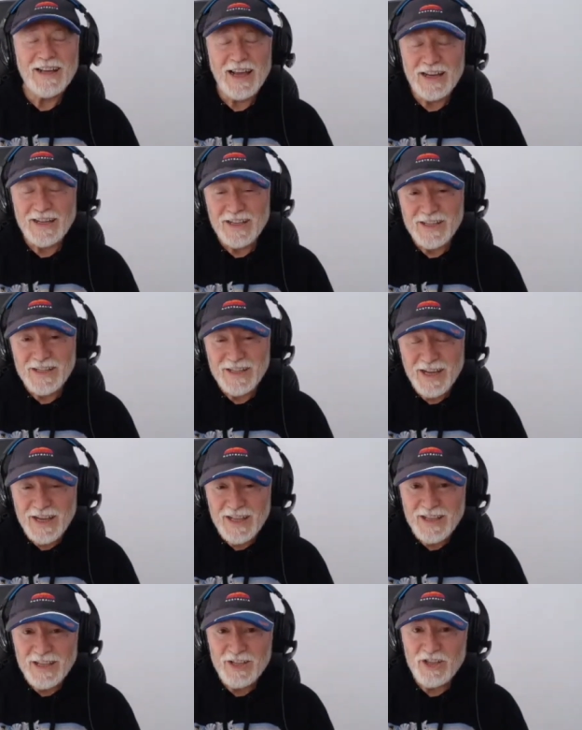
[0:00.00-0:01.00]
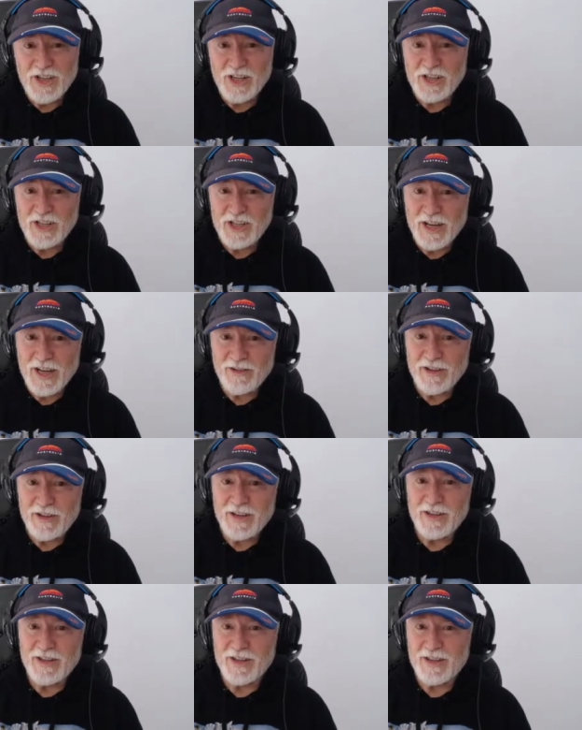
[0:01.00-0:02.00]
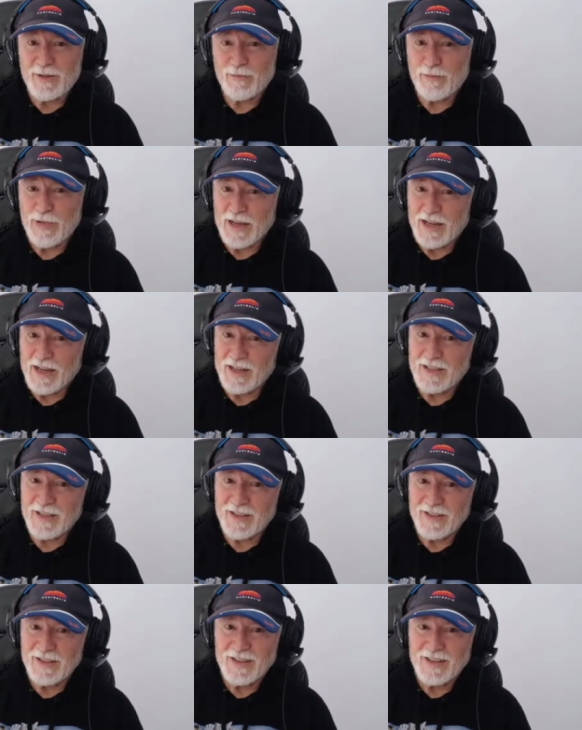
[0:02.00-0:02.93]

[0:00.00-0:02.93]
hate to say this, Sagittarians, but